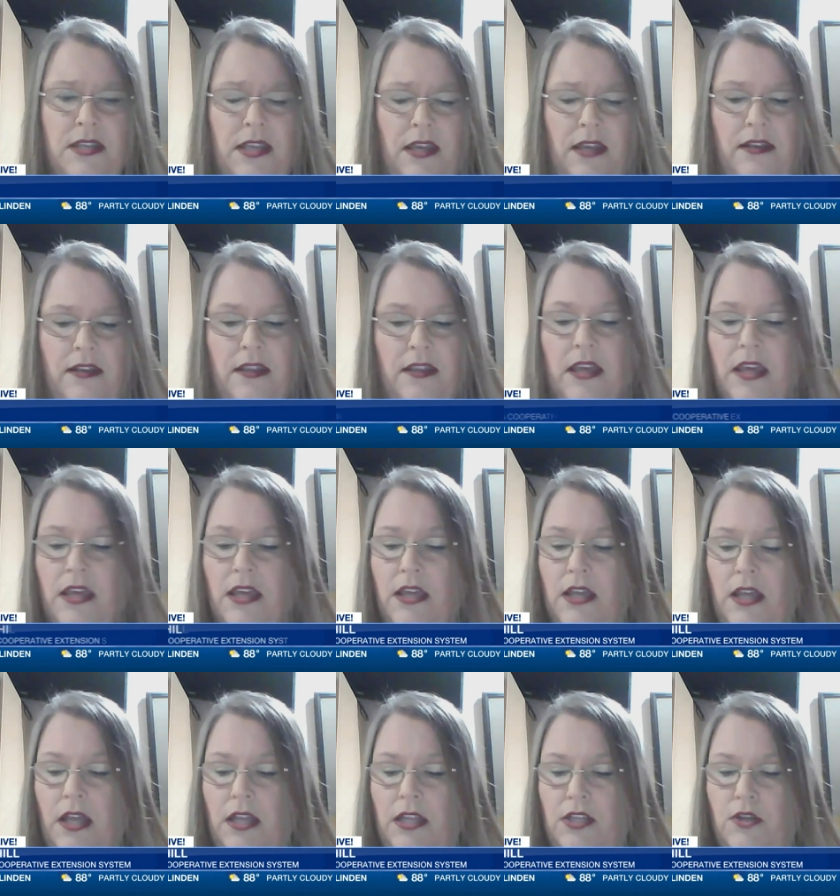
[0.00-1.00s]
weekend.
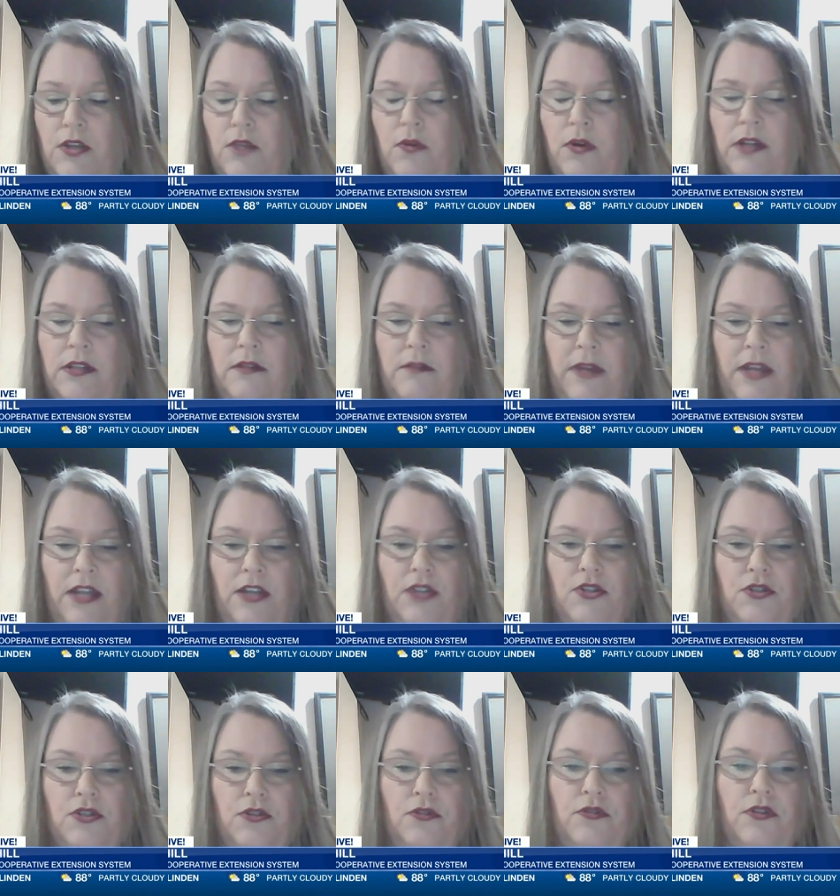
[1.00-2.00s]
You want to
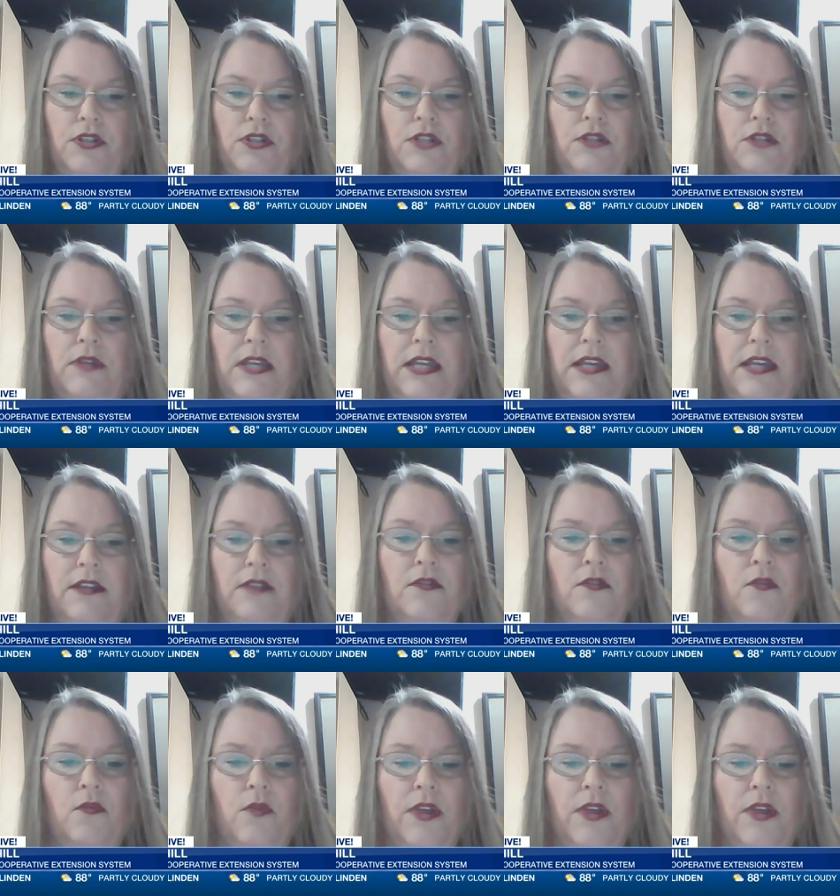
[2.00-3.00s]
make sure you
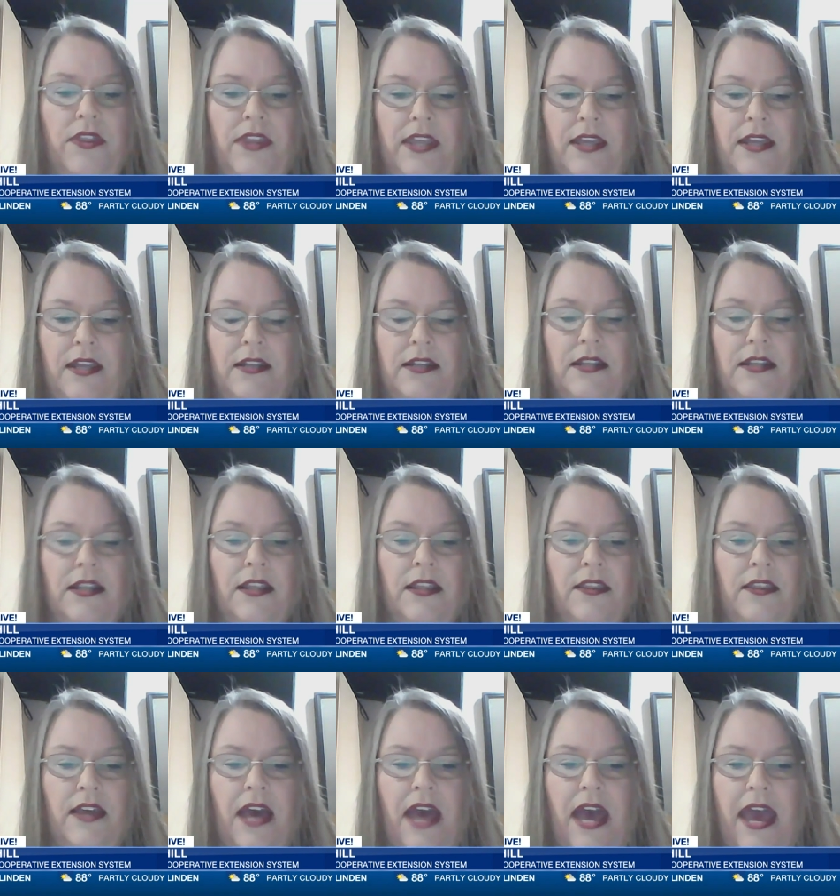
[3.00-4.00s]
eat within
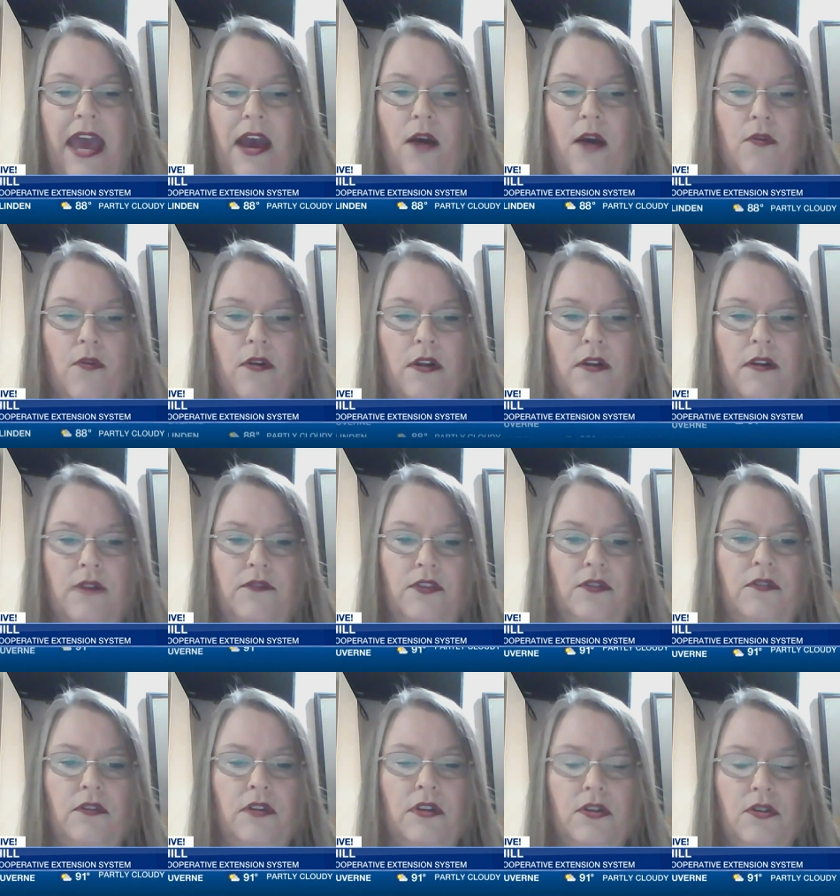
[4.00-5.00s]
the hour of
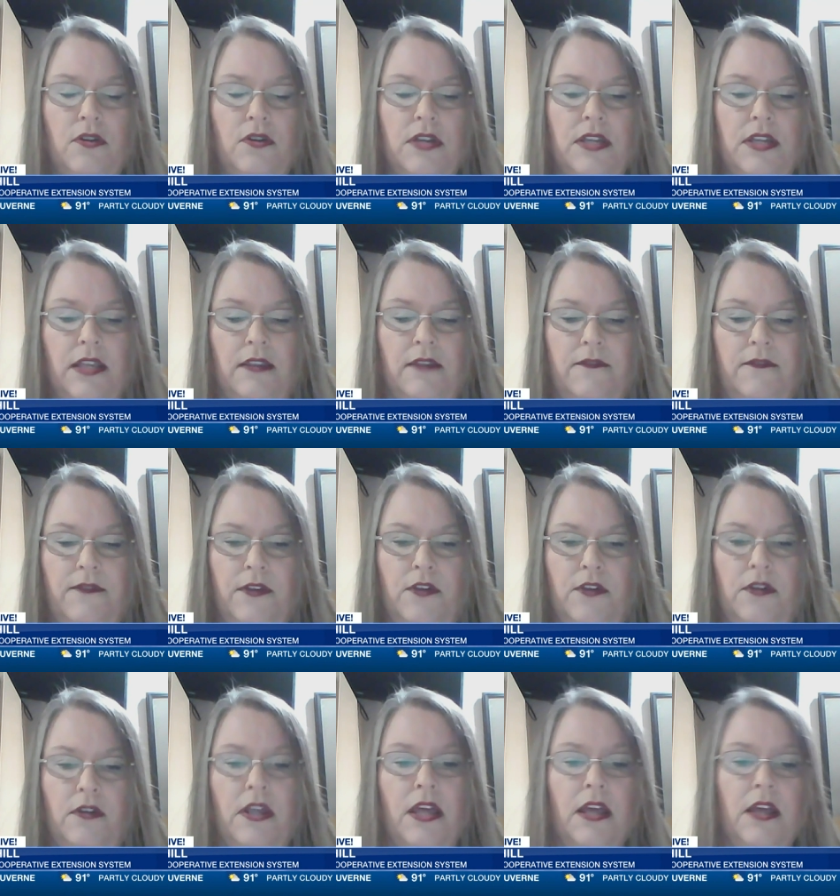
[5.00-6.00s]
you cooking the
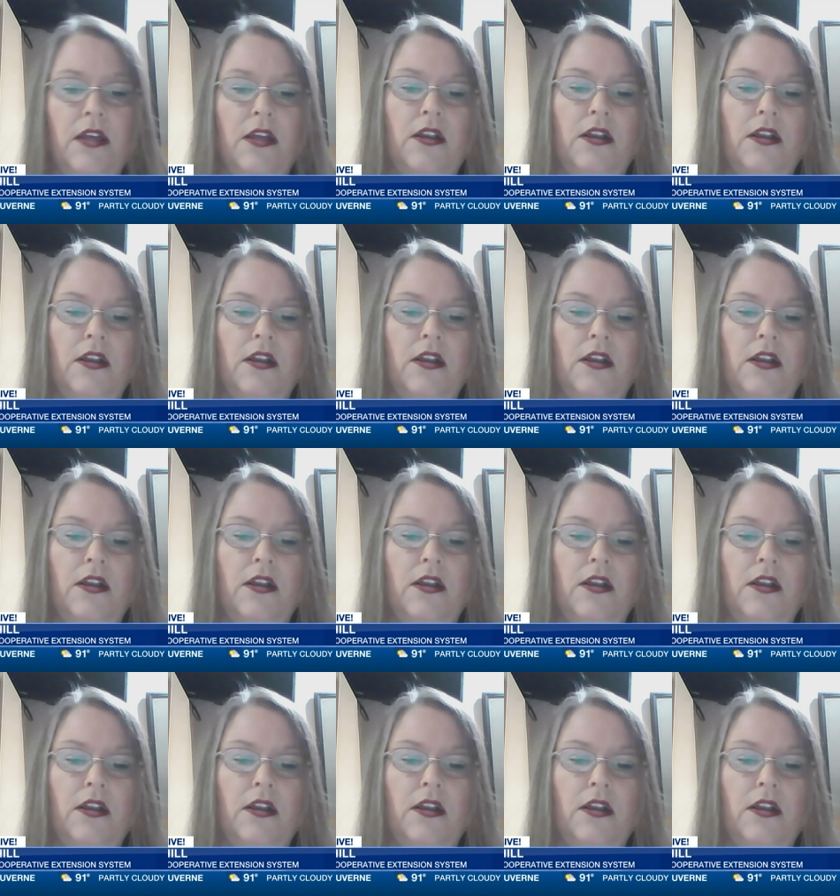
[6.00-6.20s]
food.